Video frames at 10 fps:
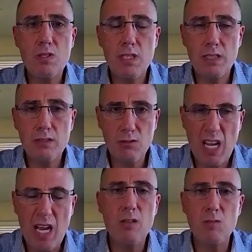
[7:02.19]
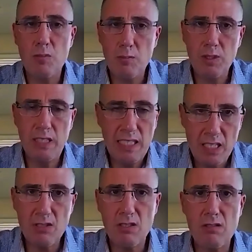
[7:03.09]
than to count
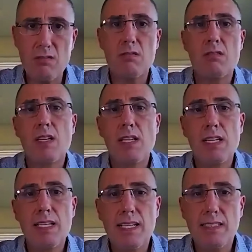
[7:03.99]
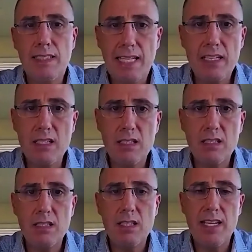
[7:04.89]
publications and data
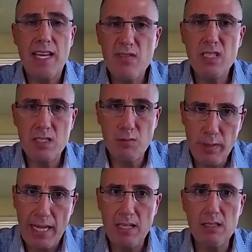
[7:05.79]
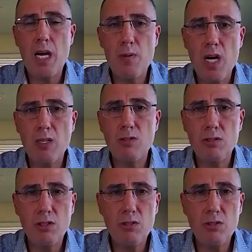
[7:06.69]
and evidence-based about,